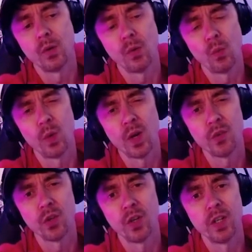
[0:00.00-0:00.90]

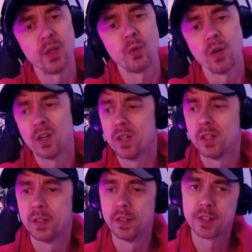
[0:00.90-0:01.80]
whenever
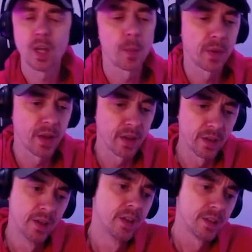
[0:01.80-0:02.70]
anyone is coming at
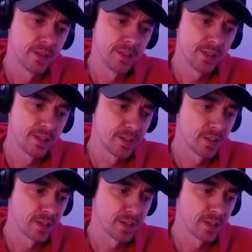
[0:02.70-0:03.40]
the...